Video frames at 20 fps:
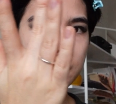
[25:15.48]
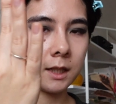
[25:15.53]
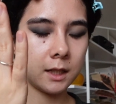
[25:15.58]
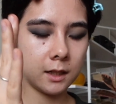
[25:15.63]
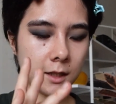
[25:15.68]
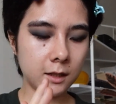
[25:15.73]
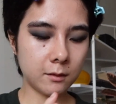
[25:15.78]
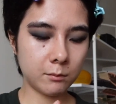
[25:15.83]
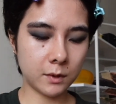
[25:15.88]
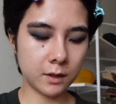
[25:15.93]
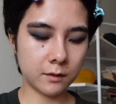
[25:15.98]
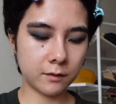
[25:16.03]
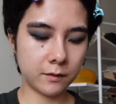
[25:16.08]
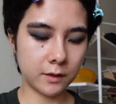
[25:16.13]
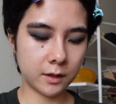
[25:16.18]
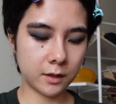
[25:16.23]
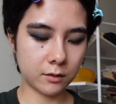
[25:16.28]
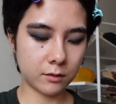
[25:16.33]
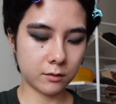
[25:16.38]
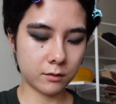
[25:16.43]
taking my
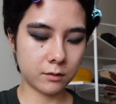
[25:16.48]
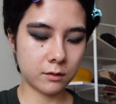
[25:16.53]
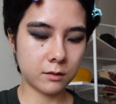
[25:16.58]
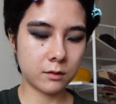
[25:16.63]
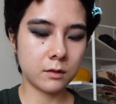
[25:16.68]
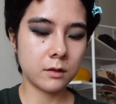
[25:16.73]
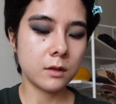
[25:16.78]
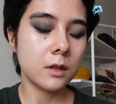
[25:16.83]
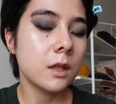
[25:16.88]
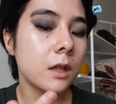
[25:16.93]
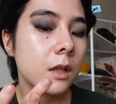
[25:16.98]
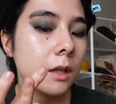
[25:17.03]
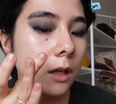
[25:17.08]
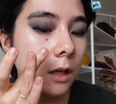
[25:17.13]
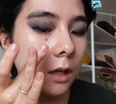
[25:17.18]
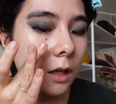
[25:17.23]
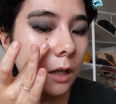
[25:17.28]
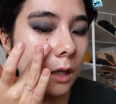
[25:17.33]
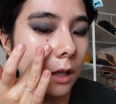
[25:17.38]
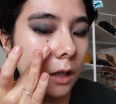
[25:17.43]
finger,
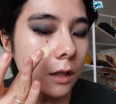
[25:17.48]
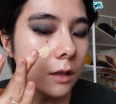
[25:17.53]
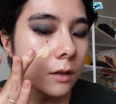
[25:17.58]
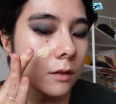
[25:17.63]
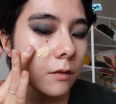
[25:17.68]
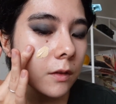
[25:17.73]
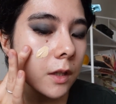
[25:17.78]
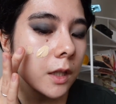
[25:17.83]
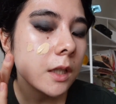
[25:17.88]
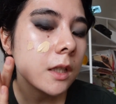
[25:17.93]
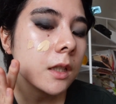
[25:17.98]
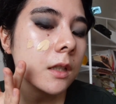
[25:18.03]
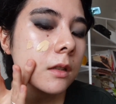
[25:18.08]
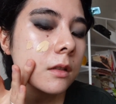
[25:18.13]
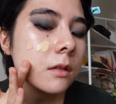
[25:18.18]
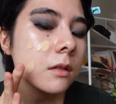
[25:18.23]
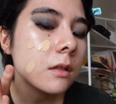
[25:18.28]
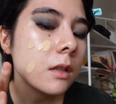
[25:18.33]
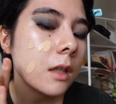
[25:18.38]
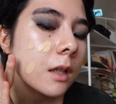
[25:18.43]
I kind of like
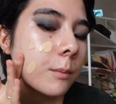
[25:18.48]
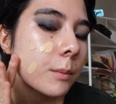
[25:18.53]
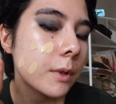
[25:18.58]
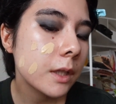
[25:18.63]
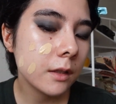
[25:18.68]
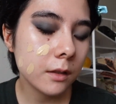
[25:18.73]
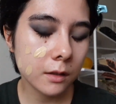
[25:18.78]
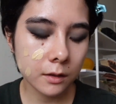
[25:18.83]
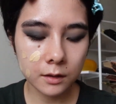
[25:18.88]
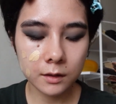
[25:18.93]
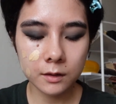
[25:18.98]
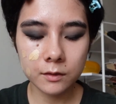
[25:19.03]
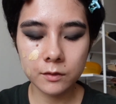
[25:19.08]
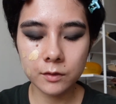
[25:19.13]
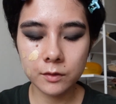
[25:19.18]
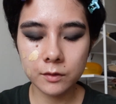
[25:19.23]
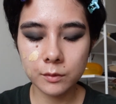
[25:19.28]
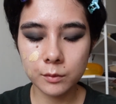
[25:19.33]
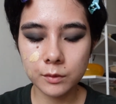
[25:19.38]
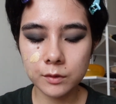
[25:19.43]
tap in
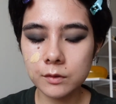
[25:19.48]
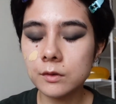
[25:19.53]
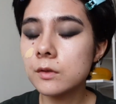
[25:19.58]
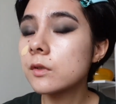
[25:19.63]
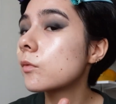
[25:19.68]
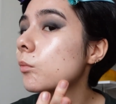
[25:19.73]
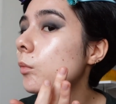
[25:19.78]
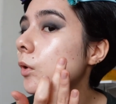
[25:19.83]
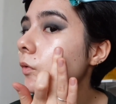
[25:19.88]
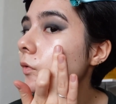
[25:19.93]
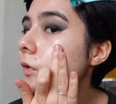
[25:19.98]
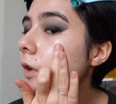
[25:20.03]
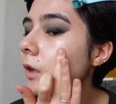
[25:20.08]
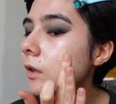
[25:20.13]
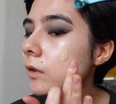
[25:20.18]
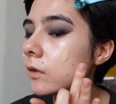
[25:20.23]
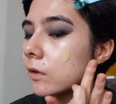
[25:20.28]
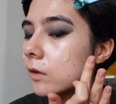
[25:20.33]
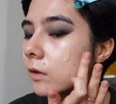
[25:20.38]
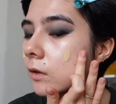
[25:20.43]
into small
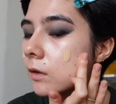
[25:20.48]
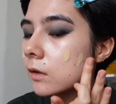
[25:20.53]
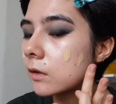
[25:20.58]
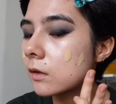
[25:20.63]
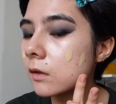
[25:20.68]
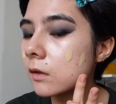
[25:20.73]
dots